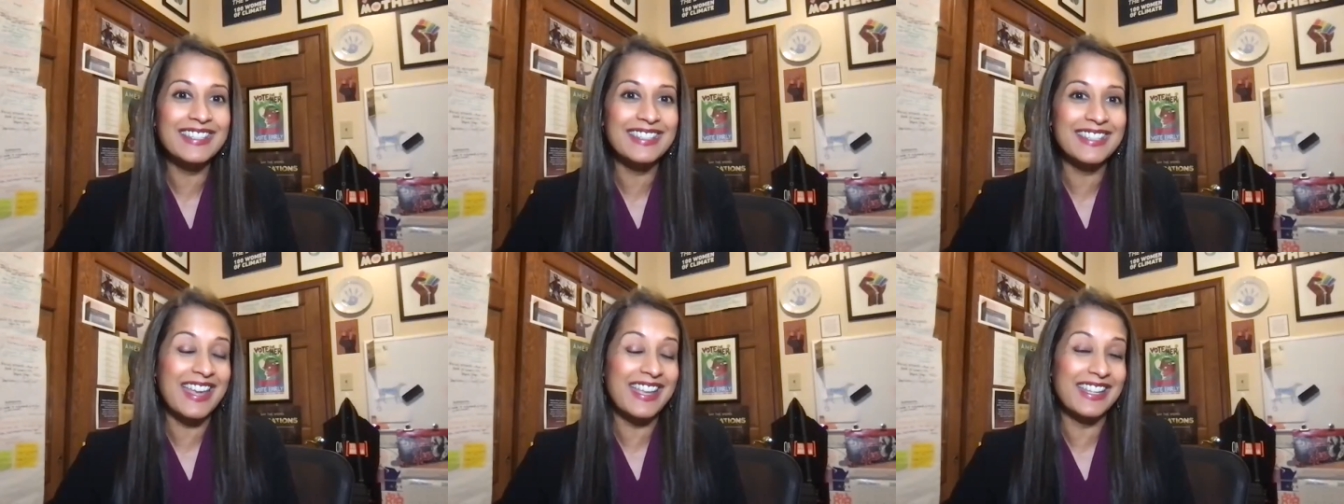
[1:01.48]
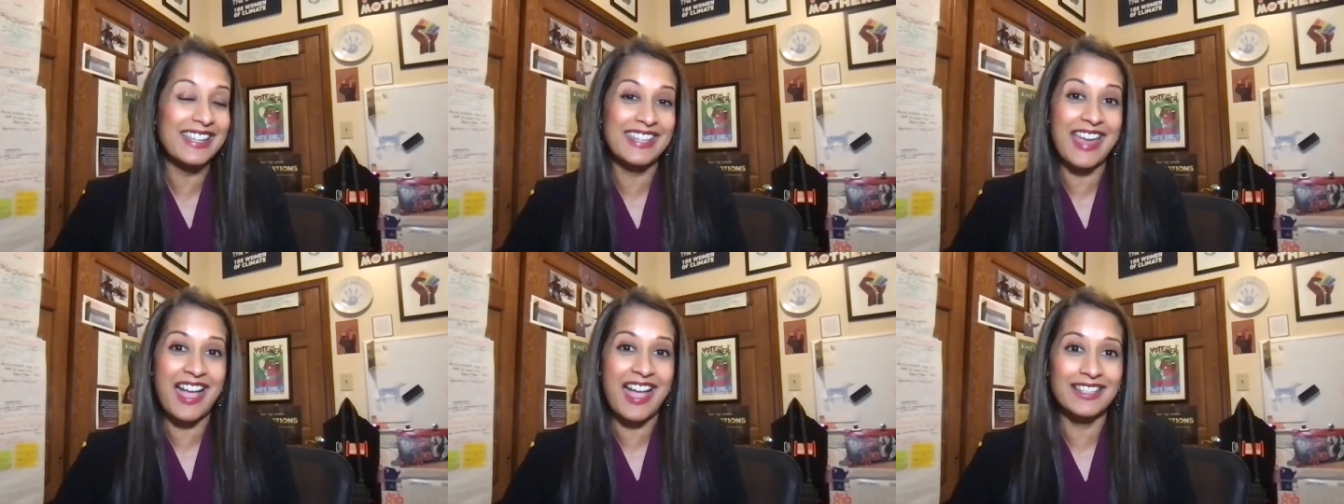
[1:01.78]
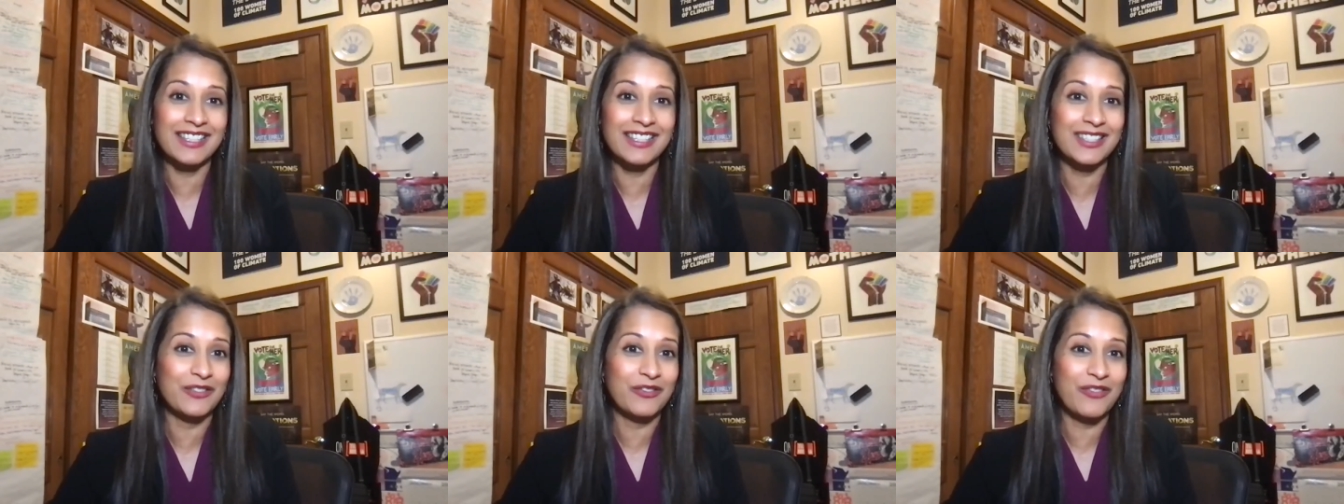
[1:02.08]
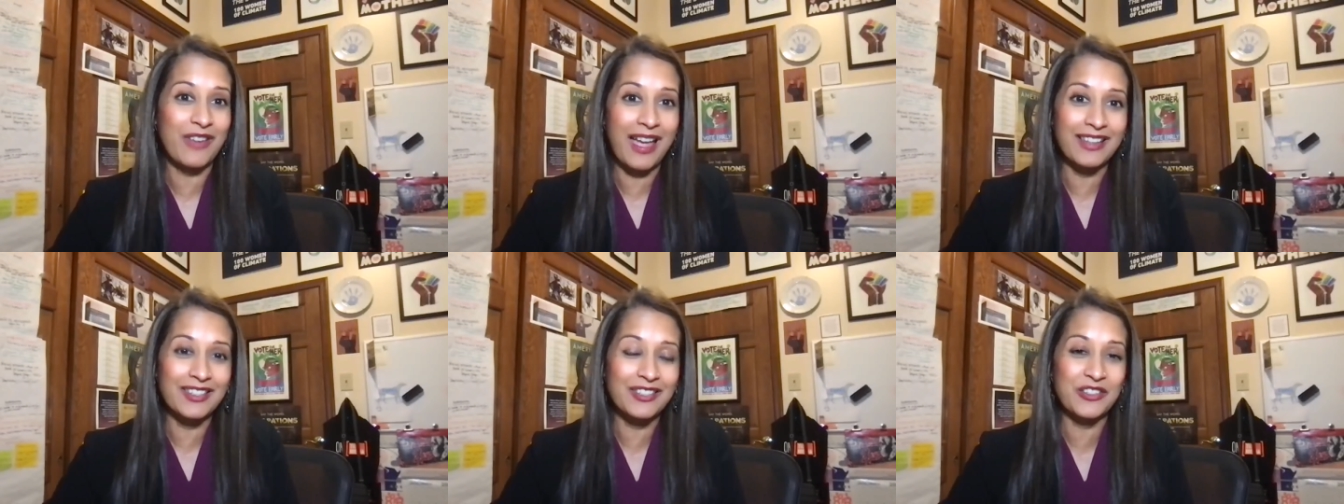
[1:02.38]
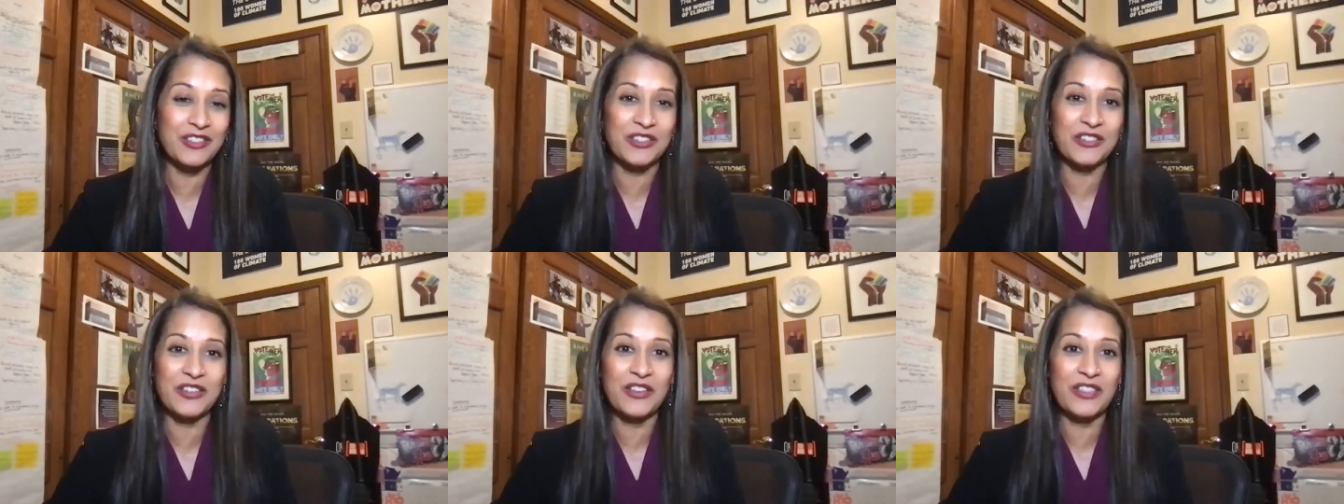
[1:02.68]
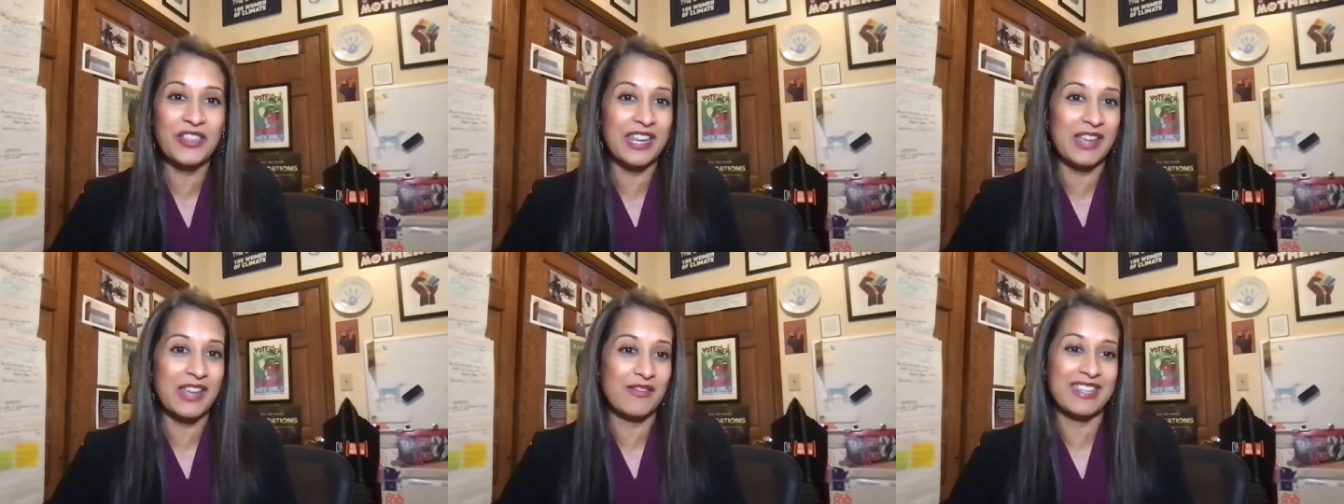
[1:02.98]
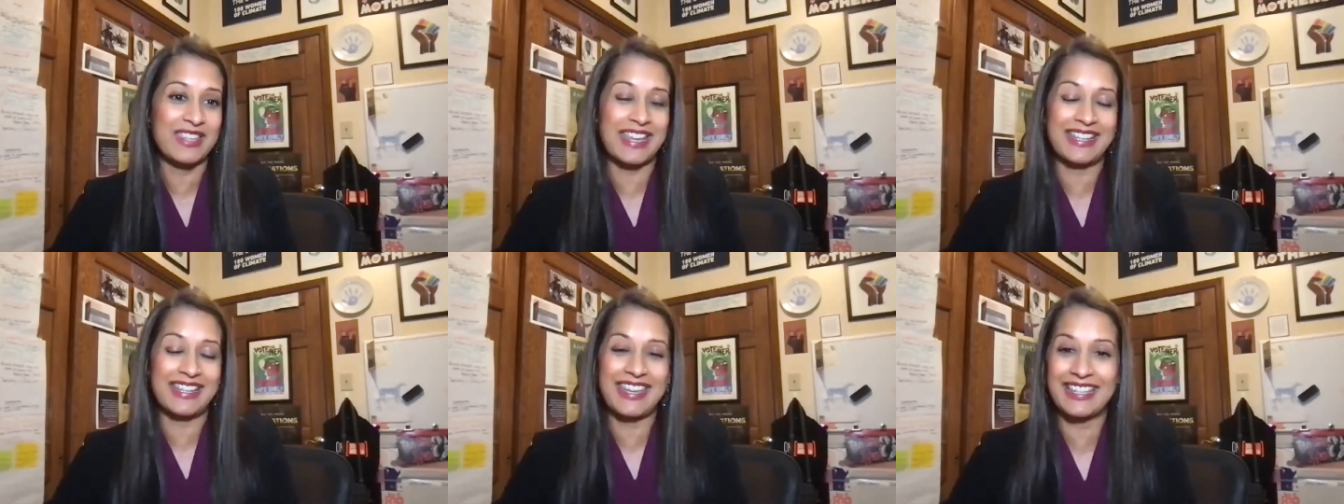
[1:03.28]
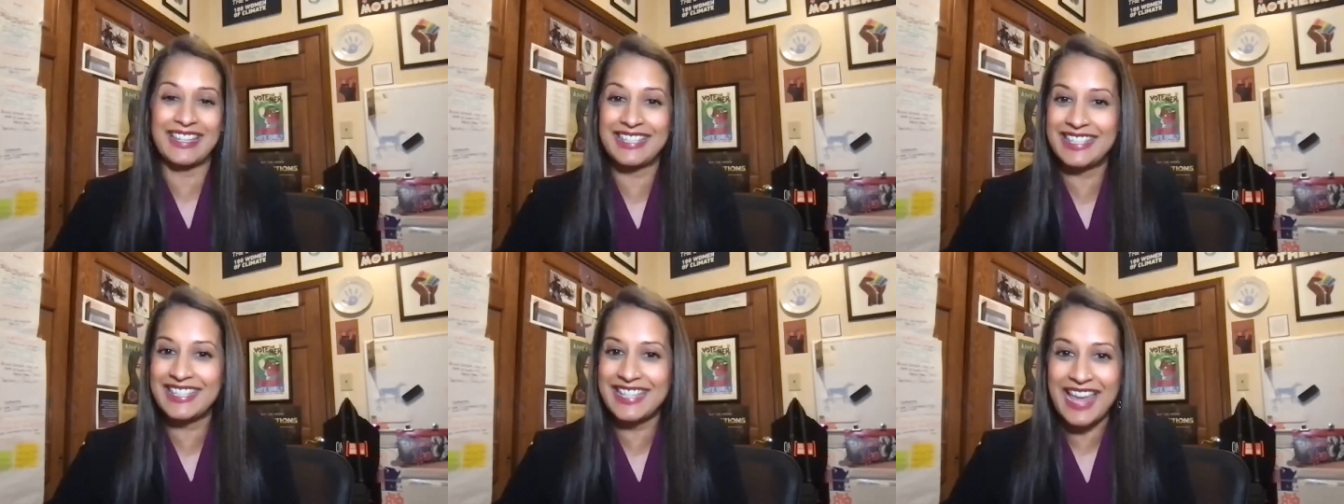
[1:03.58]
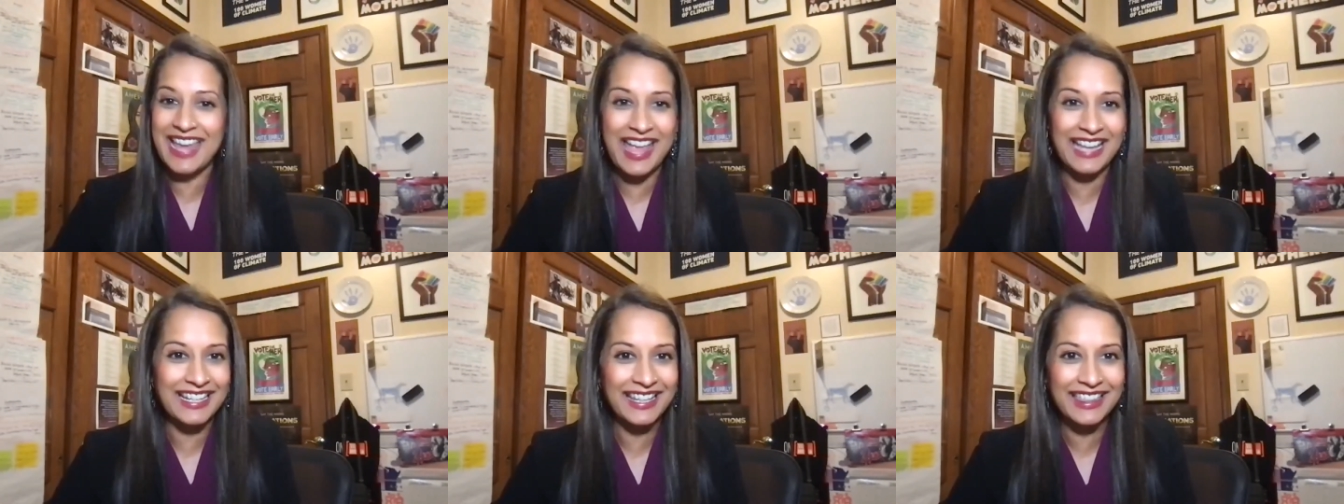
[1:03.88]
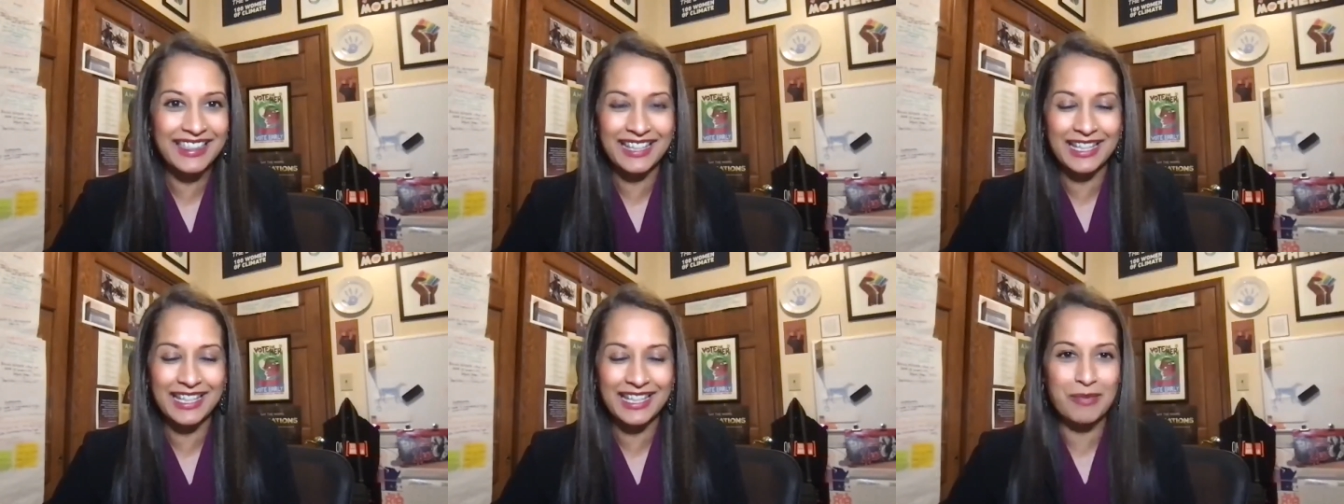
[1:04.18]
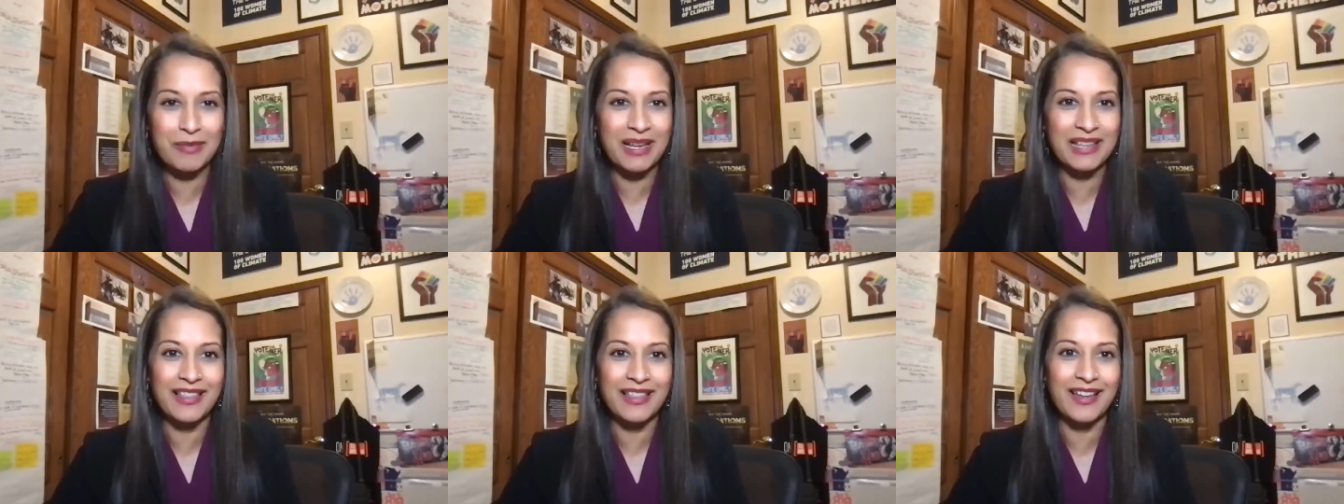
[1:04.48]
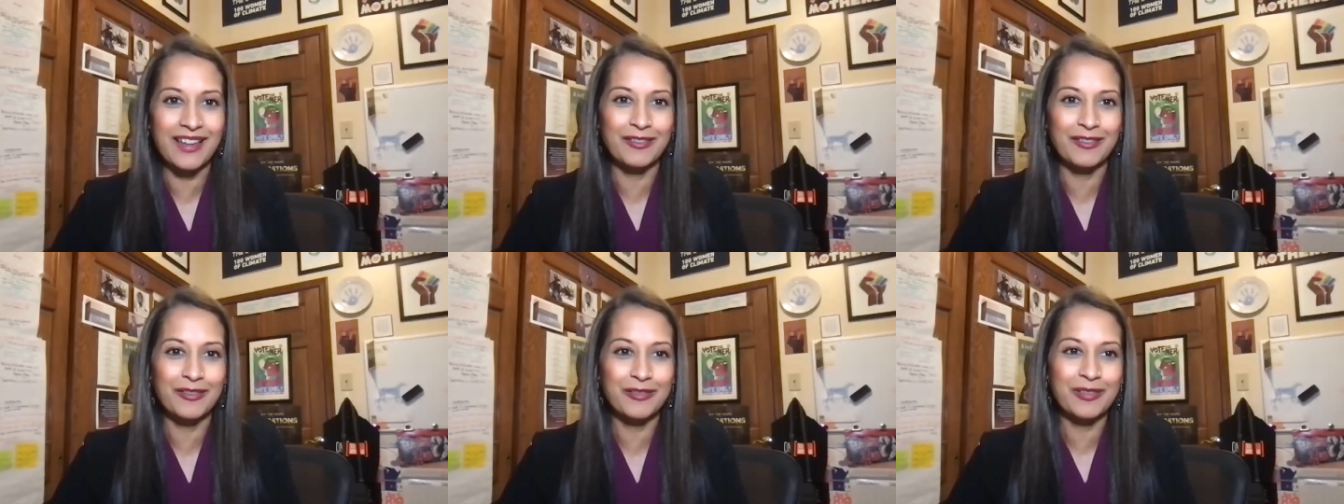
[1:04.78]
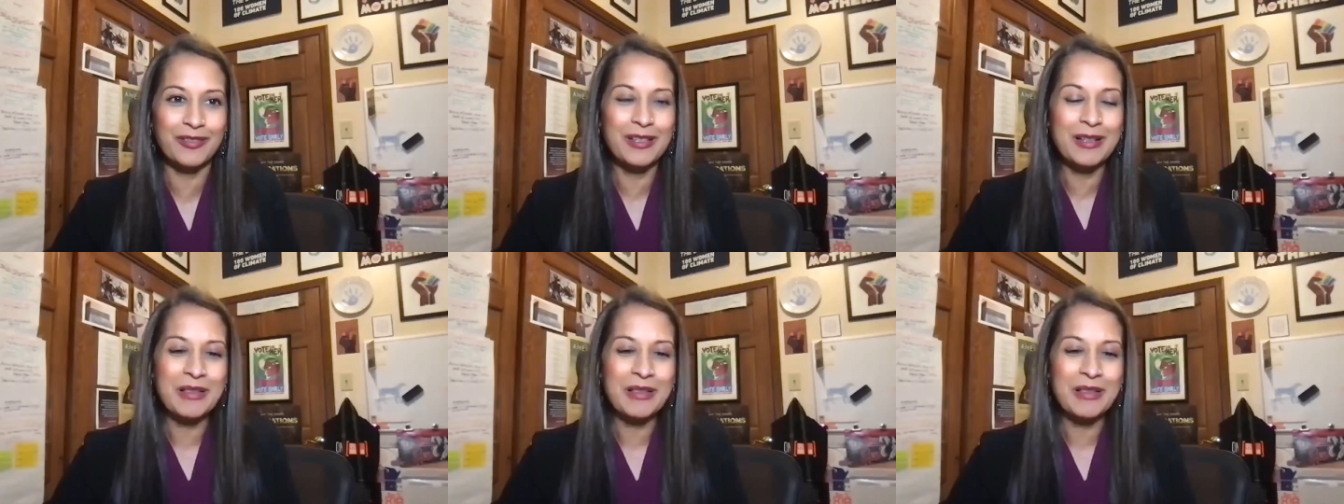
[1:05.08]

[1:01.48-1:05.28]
said yes faster than I've said yes to anything in my life,